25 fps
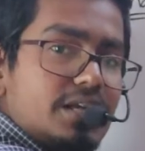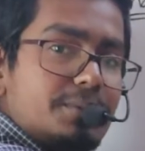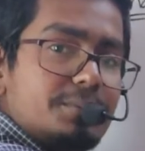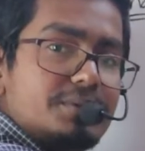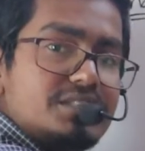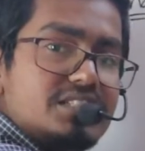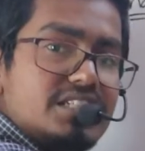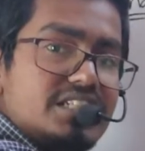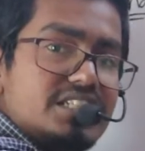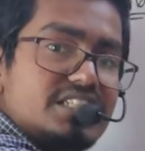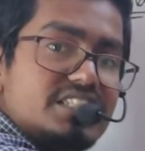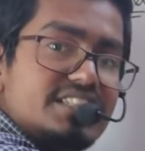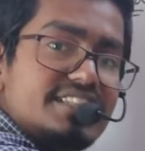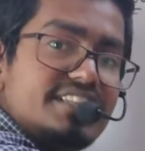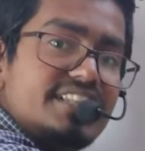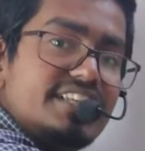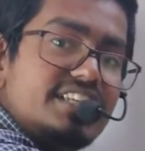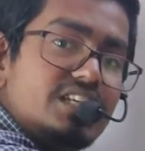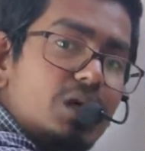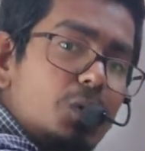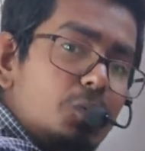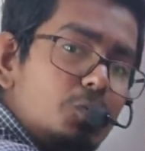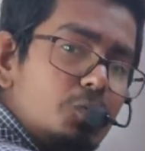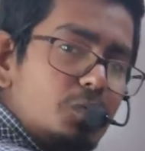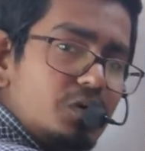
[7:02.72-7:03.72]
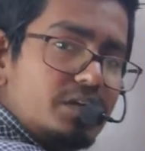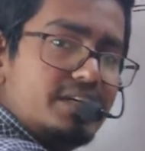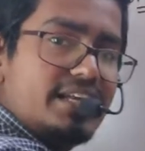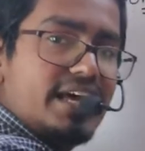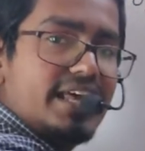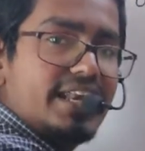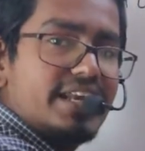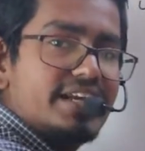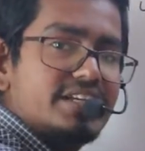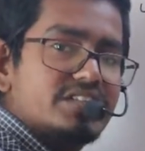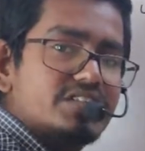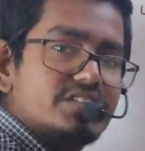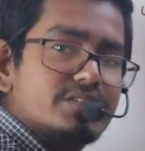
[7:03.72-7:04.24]
That means it is in the downward
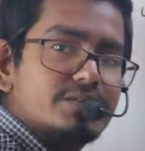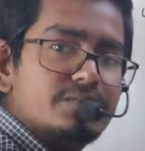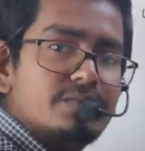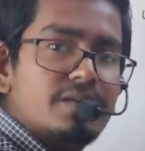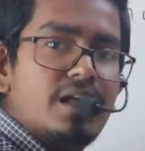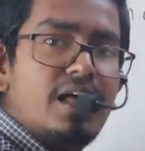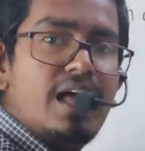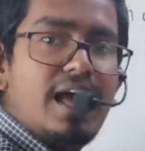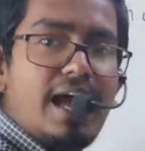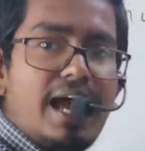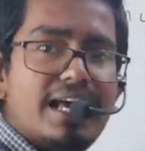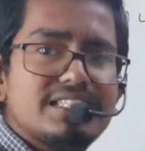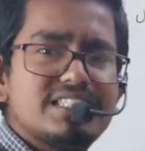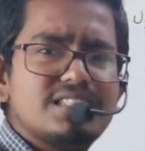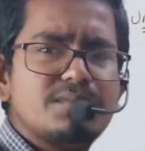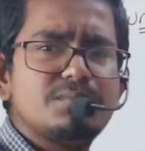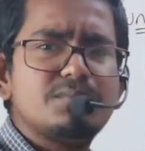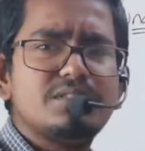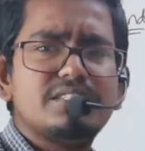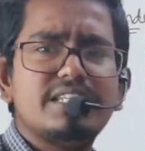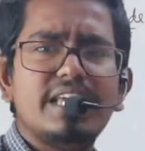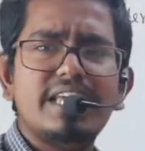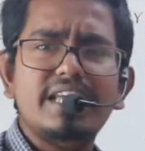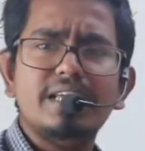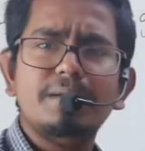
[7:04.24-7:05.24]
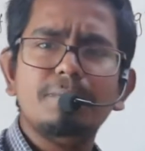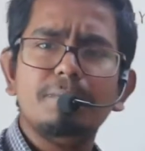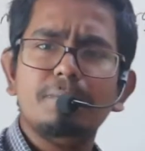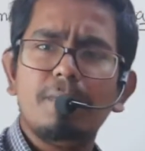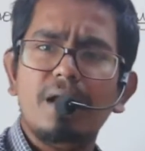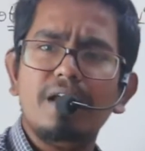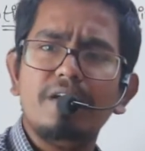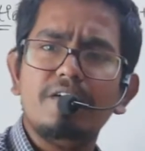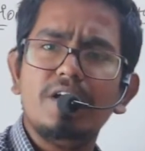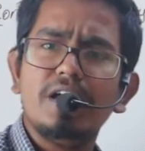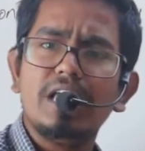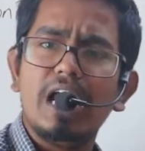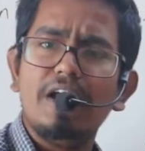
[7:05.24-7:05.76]
direction. As I am saying,
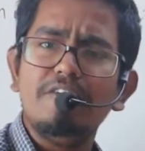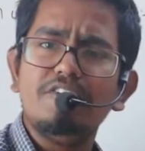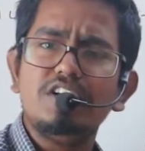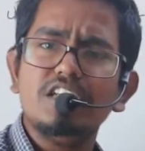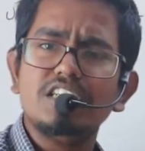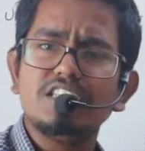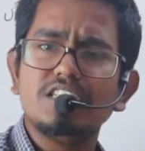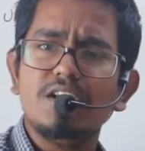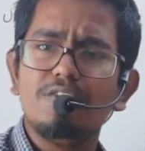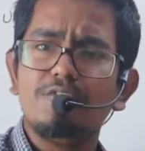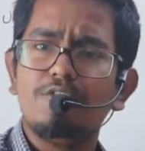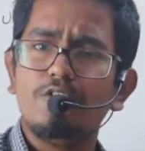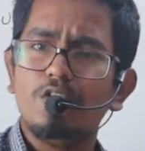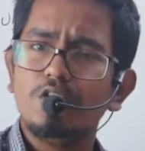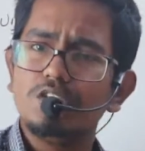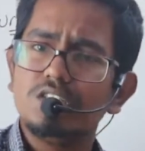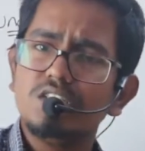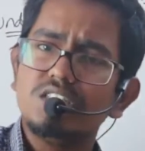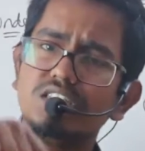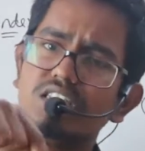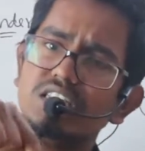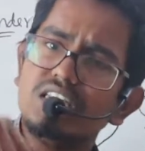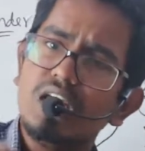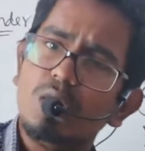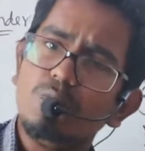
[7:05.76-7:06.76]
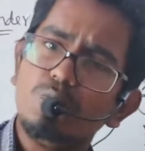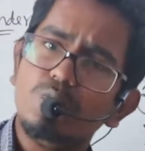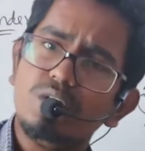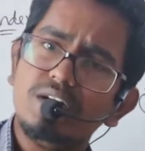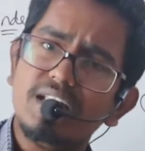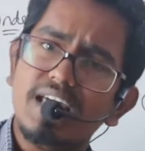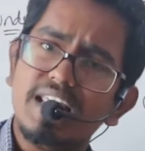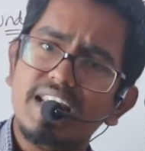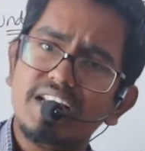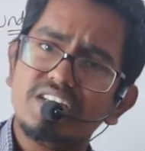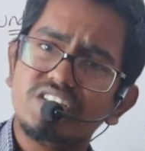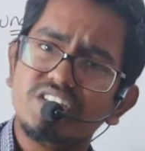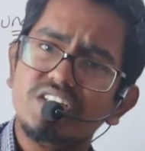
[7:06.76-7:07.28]
my gravitational force is in downward
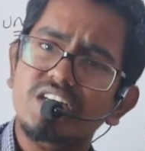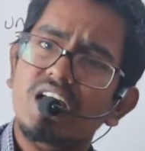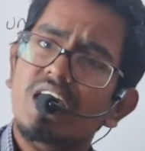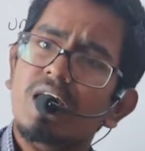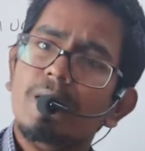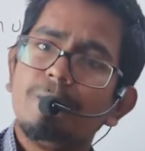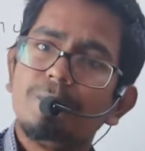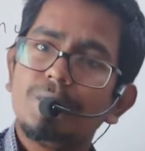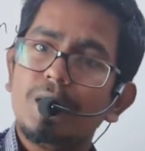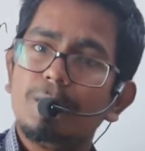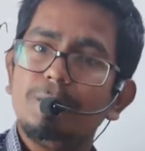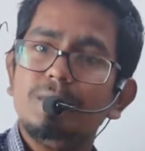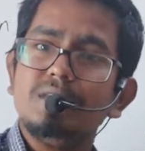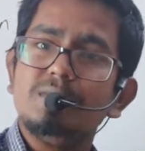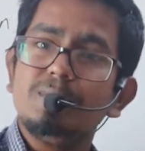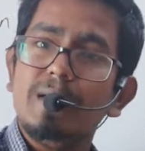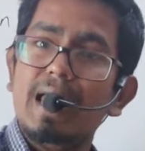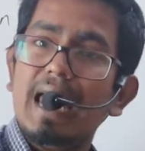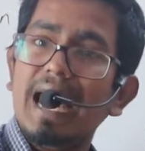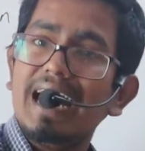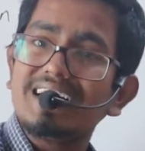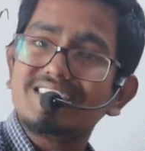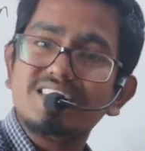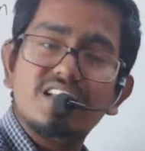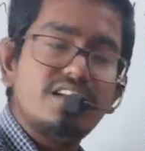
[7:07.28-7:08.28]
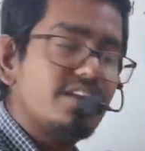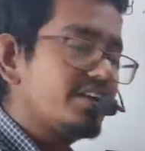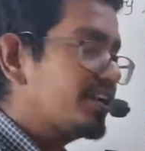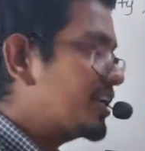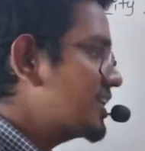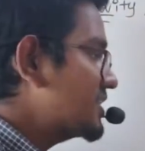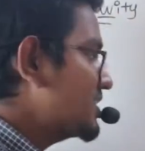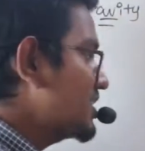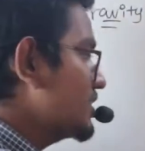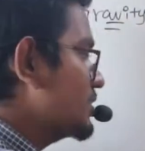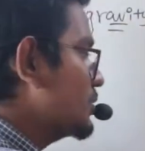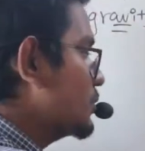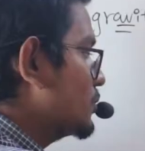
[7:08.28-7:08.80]
direction, that means my
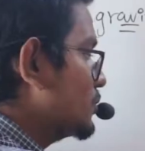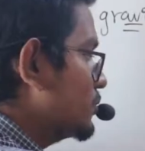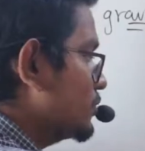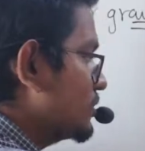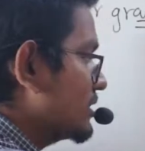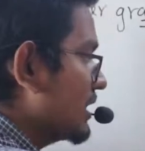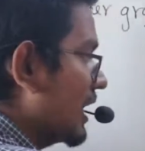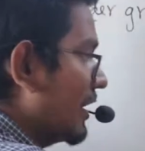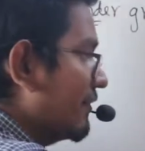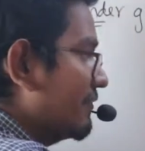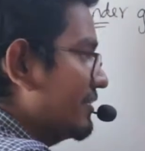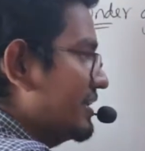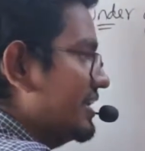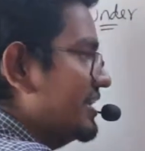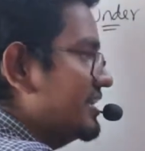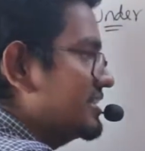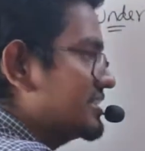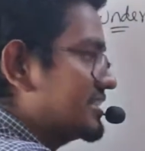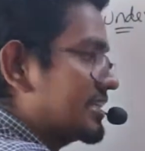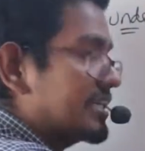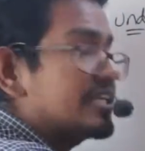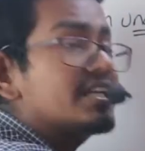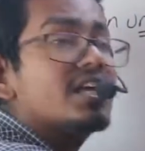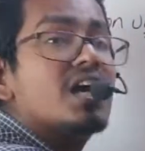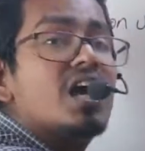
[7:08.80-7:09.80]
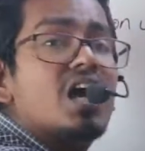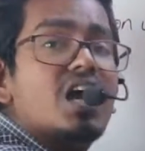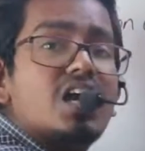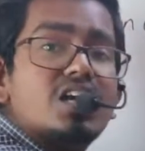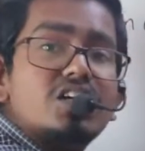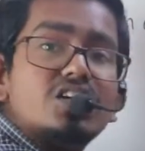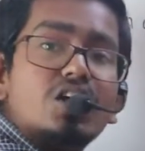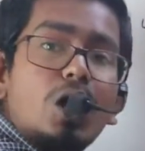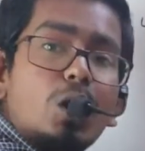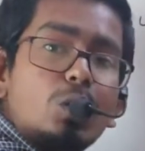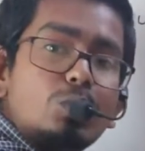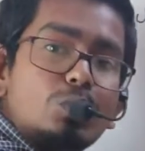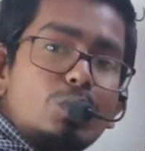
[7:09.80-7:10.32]
acceleration due to gravity is in
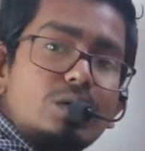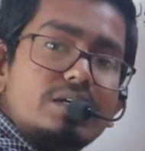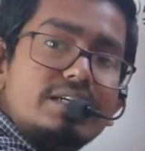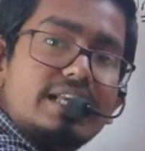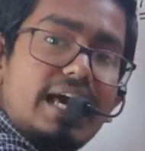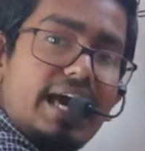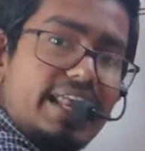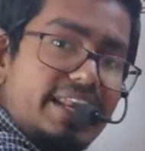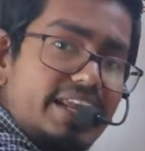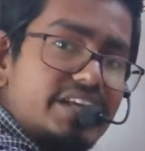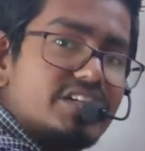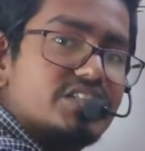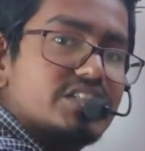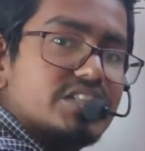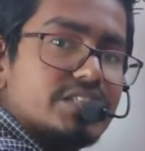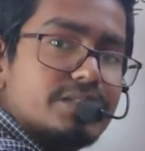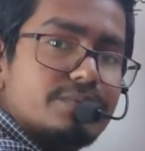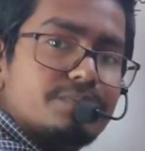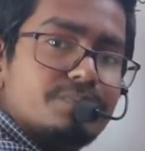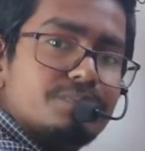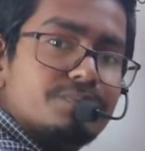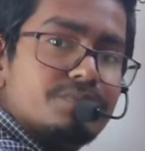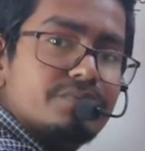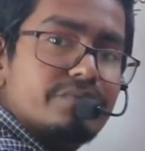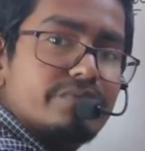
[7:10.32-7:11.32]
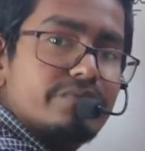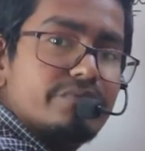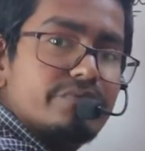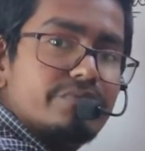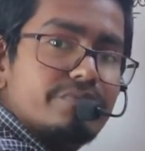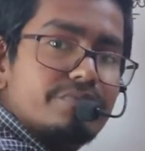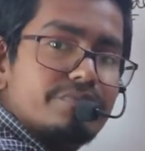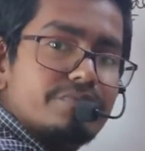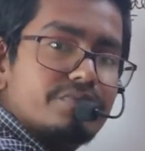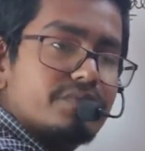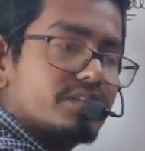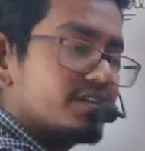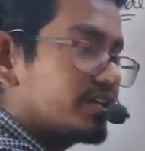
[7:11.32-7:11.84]
downward direction.
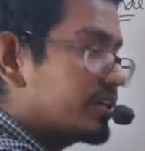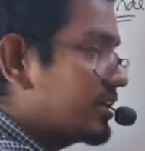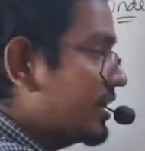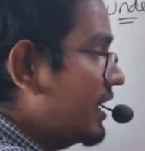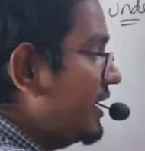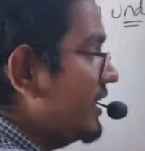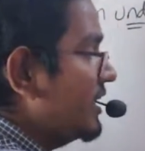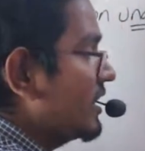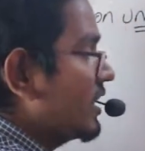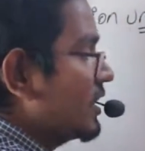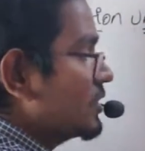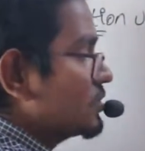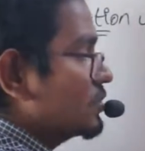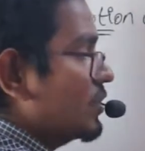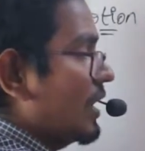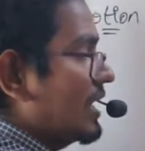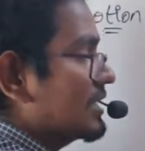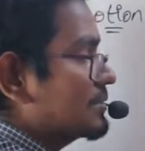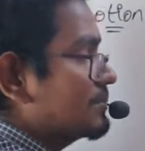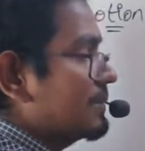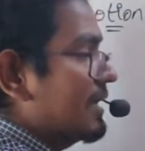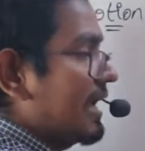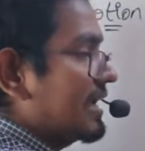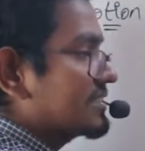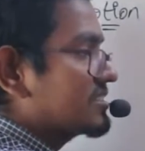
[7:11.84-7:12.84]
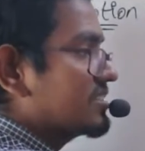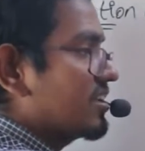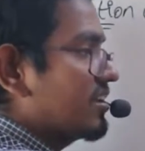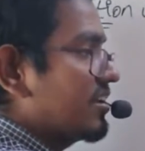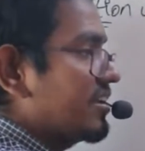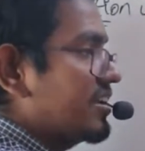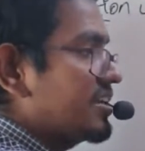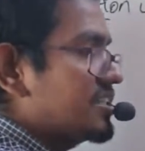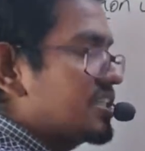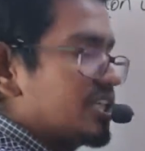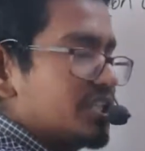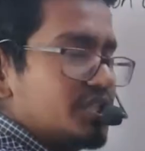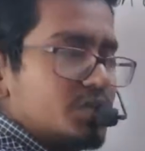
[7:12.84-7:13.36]
Right? So as my
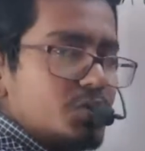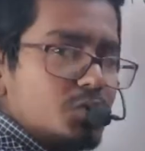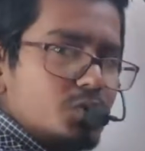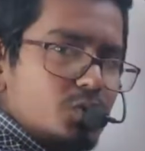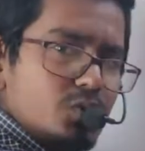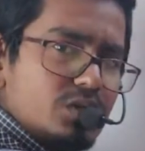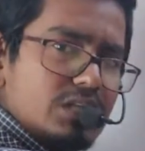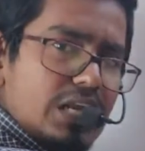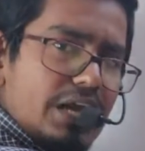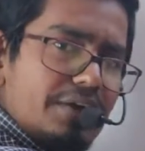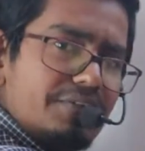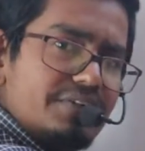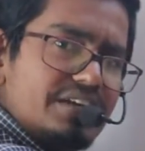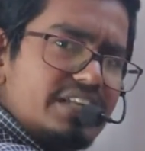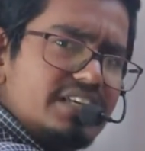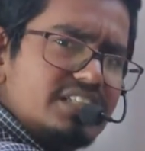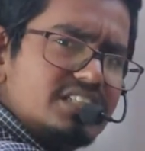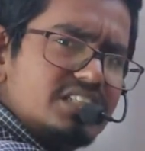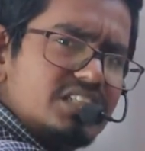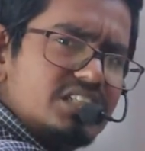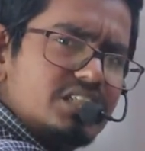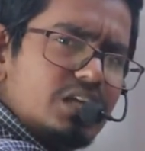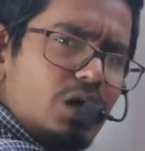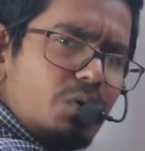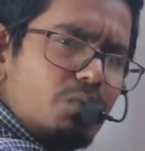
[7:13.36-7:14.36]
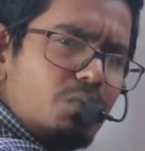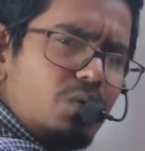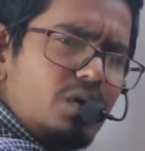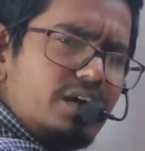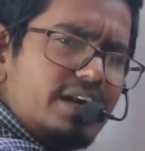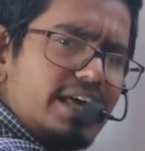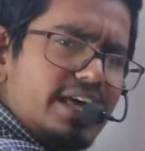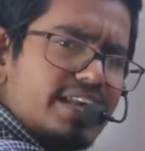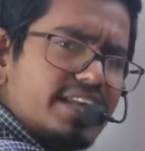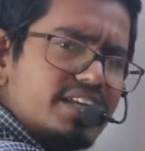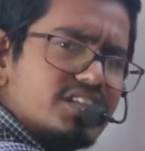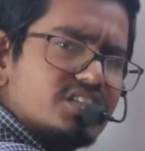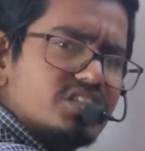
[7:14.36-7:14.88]
acceleration due to gravity is in downward
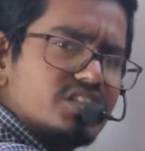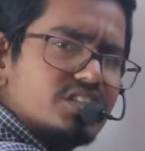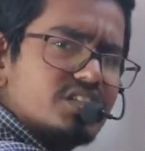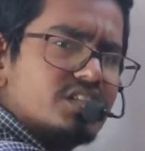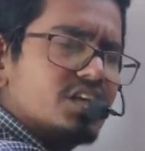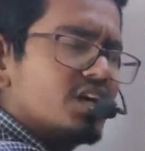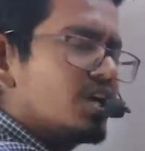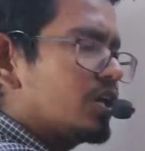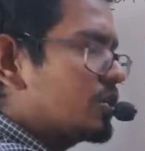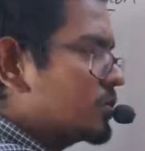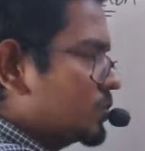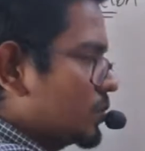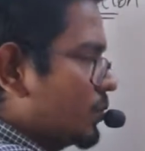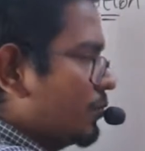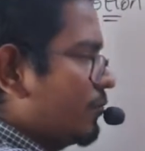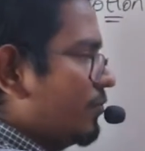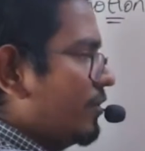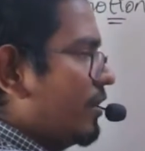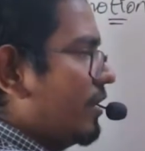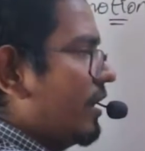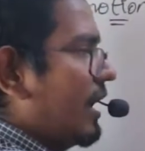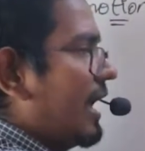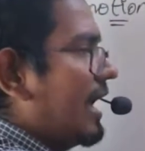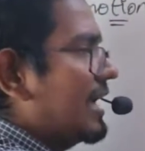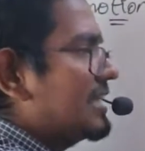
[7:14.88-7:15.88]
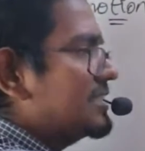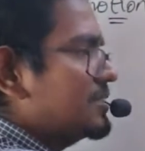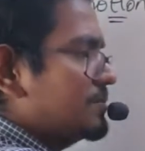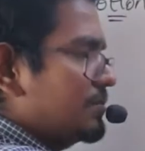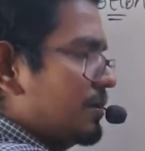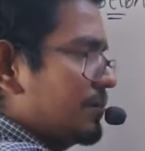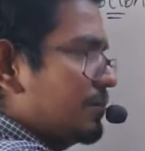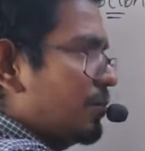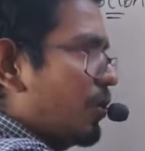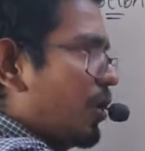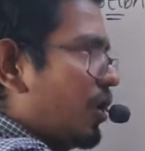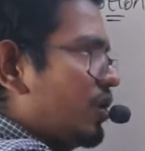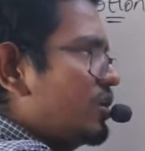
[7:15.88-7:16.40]
direction, so as
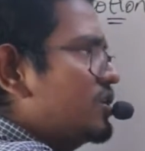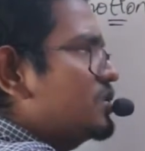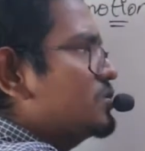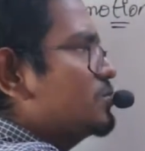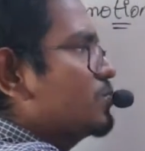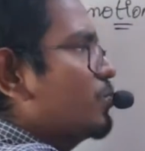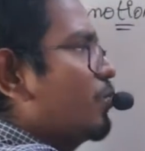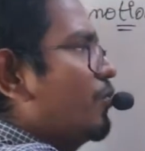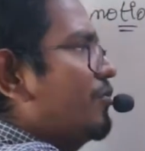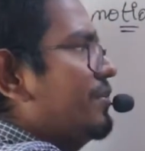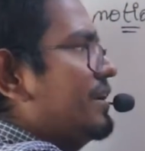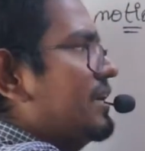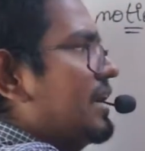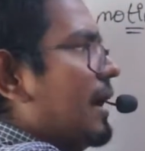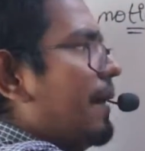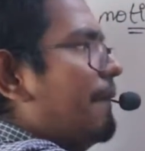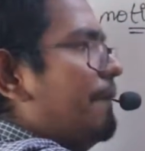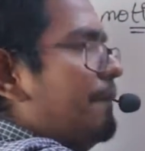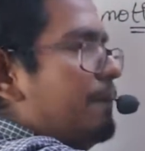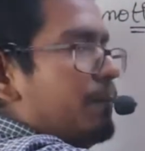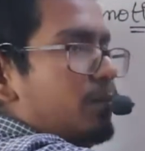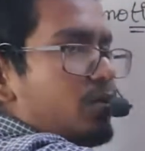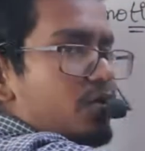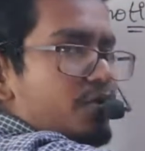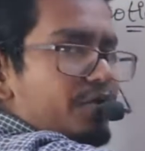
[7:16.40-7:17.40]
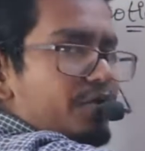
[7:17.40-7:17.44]
my ball is moving up,